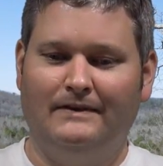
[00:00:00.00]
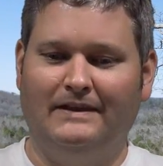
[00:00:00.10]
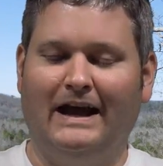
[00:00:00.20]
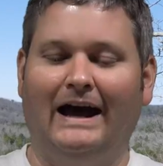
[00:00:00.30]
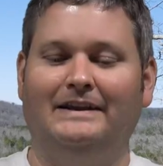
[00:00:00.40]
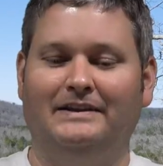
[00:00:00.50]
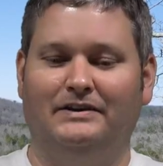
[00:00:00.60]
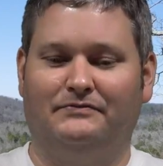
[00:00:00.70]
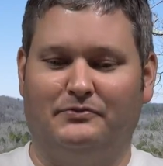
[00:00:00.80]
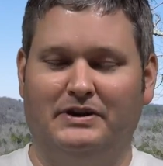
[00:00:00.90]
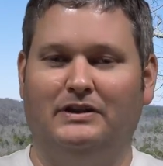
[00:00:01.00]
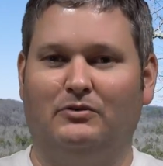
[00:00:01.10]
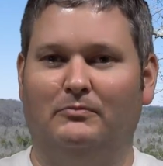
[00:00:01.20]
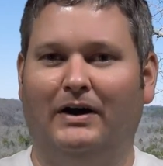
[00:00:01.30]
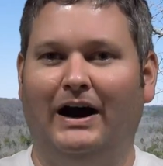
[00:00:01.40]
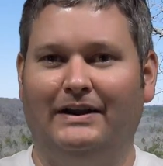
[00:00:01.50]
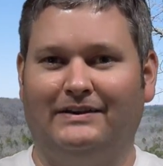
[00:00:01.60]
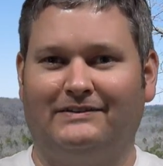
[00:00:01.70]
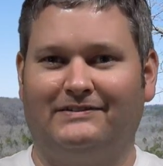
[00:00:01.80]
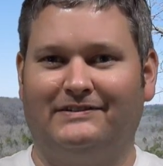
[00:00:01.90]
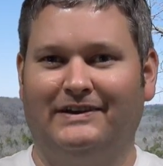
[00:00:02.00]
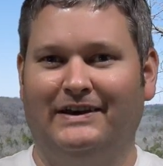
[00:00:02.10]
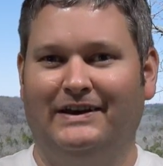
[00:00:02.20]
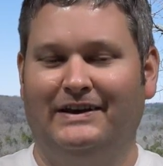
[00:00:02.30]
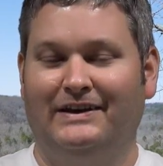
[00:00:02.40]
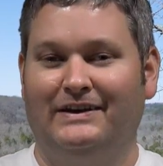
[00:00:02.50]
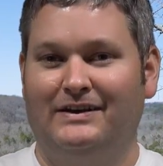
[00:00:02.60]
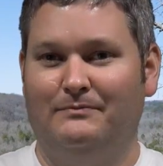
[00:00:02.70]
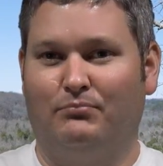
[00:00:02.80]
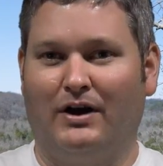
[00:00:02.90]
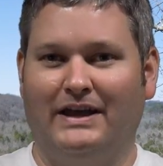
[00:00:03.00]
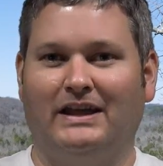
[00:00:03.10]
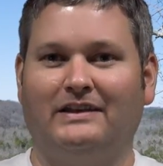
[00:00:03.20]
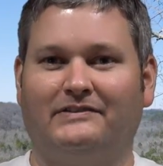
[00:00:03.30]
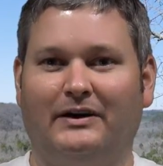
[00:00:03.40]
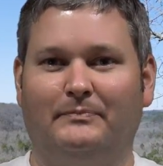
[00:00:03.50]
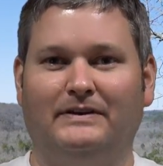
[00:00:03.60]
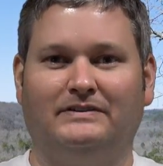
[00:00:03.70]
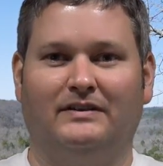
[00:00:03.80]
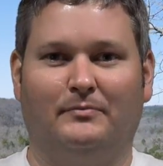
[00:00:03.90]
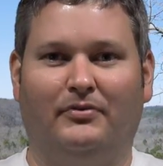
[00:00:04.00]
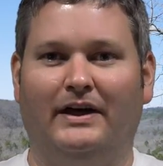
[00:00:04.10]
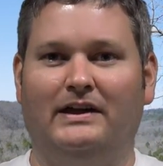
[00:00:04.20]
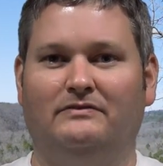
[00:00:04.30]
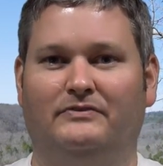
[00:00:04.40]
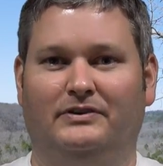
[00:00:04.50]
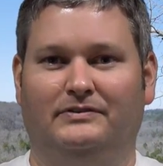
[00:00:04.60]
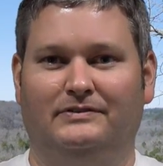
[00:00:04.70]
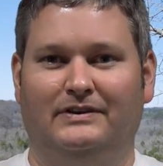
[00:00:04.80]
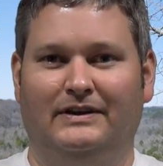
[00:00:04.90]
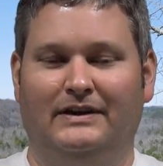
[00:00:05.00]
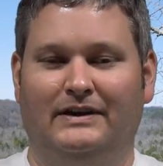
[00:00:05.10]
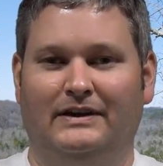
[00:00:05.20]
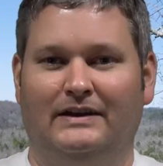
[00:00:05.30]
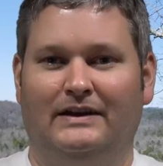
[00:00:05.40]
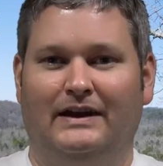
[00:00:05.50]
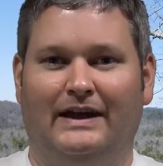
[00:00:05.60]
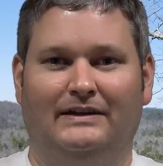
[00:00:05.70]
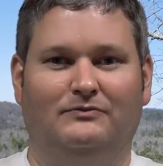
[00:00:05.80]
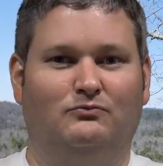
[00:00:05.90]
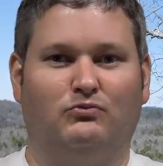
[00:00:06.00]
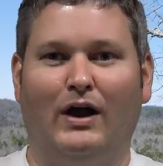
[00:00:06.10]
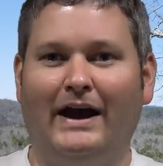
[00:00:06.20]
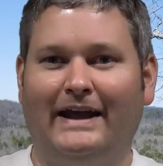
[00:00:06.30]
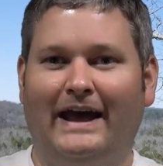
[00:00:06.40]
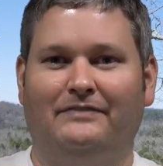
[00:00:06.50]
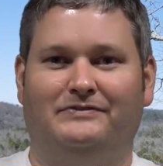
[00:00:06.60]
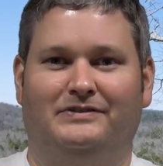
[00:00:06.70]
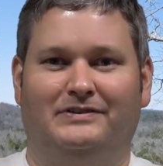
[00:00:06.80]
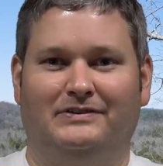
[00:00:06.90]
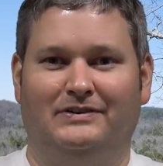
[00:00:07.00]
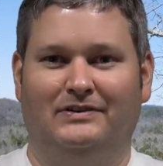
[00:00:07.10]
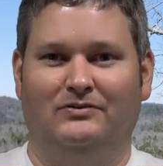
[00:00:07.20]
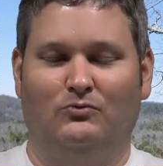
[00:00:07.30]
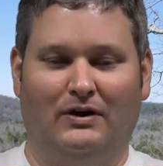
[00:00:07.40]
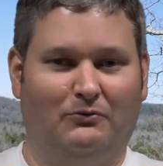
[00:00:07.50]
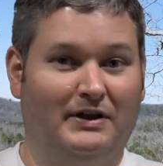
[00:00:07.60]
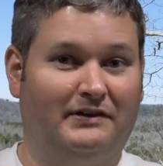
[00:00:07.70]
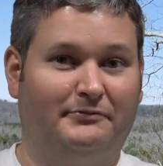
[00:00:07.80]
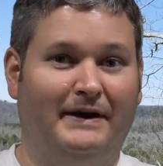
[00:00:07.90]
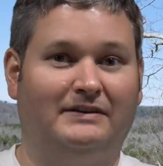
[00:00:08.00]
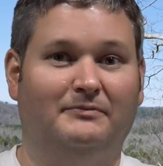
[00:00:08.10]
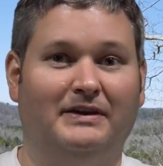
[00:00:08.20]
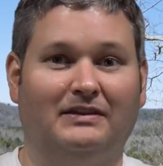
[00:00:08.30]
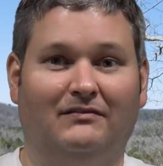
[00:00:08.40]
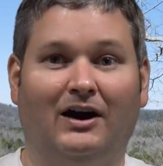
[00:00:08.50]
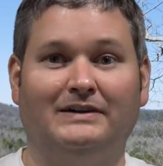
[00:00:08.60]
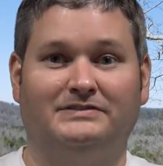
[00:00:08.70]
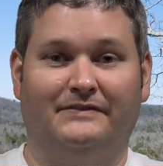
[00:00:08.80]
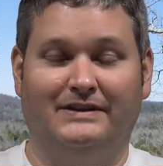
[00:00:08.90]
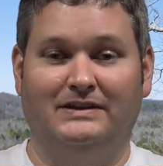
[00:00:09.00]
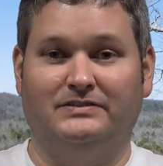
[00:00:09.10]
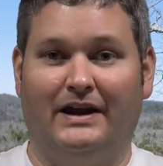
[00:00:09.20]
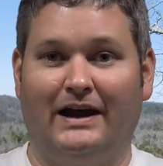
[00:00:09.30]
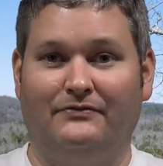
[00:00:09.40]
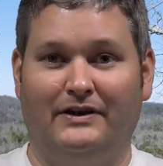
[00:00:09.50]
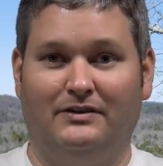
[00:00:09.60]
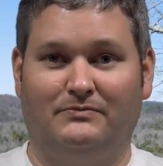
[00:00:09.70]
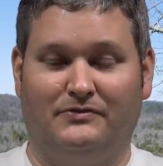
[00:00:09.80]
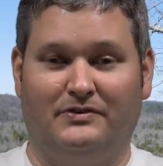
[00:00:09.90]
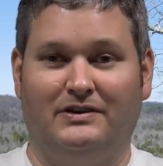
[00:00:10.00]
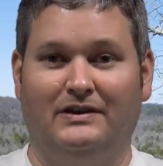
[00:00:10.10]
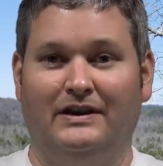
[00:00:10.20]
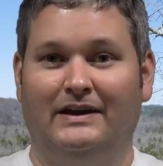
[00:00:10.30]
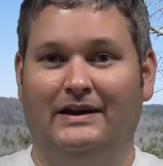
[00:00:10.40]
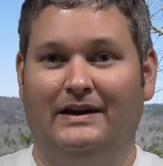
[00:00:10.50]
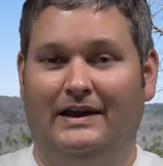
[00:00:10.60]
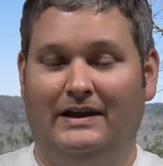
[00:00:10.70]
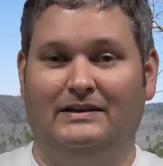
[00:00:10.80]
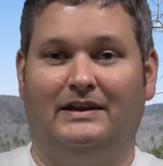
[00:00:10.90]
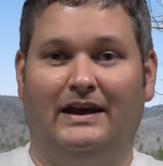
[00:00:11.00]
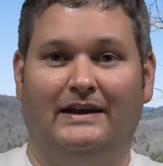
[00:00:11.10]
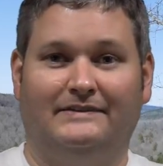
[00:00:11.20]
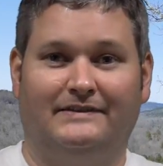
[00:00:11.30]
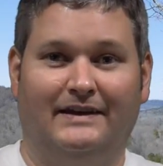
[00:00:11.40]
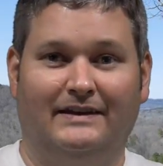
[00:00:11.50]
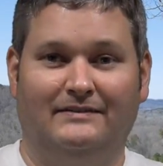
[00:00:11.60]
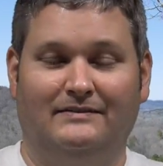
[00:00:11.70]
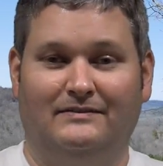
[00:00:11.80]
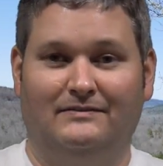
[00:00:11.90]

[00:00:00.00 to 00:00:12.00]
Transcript: the idea of 3D robotics, bringing something to the playing field, at right after what we expect to be the launch of the DJI Phantom 3, indicates that